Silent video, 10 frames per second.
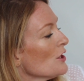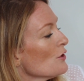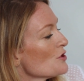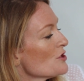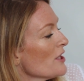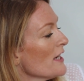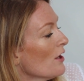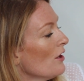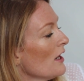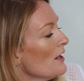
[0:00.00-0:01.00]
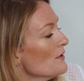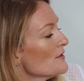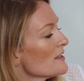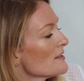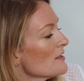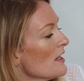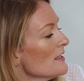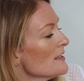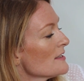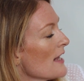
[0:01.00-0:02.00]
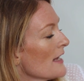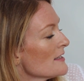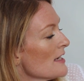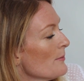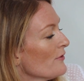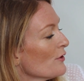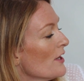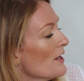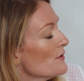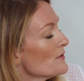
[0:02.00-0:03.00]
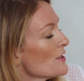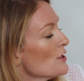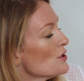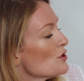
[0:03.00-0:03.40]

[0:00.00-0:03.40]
Your cheek hollows, sides and tip of your nose,